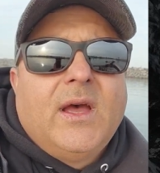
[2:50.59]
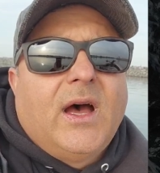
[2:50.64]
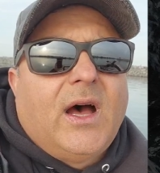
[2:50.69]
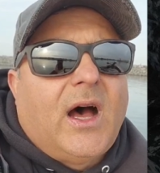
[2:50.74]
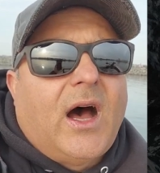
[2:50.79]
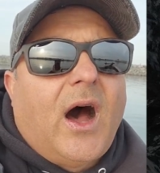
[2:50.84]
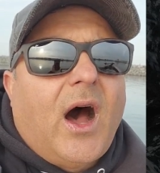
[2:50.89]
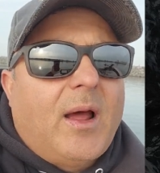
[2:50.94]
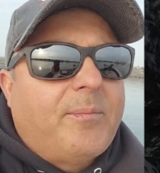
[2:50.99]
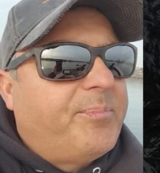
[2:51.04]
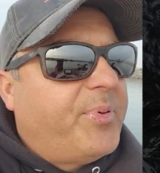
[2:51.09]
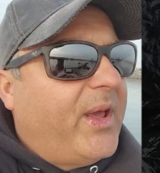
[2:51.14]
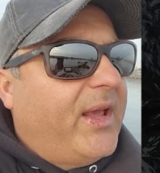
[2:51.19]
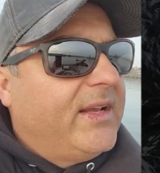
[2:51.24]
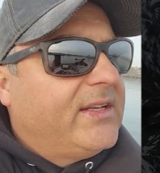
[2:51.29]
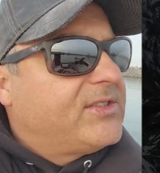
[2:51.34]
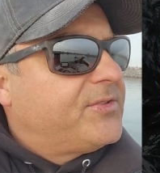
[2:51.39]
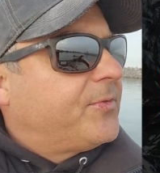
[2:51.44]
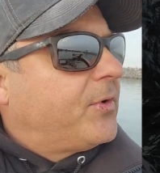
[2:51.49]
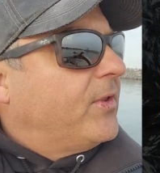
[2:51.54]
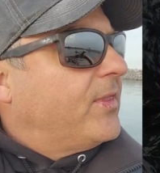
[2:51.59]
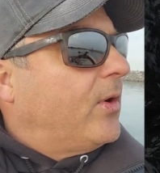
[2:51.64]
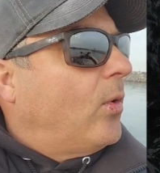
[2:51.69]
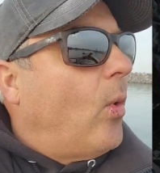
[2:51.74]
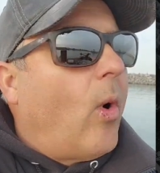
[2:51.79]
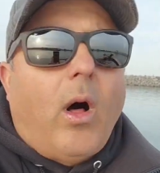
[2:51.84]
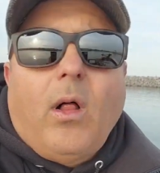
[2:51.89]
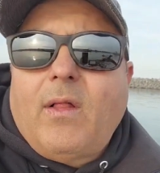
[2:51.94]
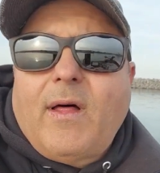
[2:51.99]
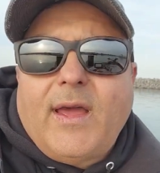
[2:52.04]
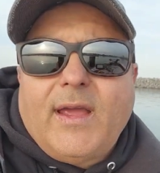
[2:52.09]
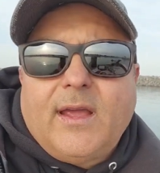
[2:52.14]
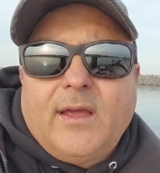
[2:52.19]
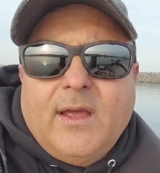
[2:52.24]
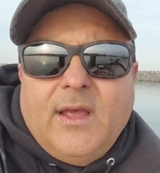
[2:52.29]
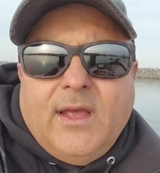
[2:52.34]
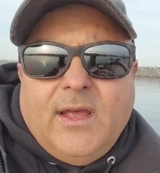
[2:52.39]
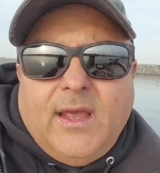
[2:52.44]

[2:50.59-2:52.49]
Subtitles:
hot pinks for the walleye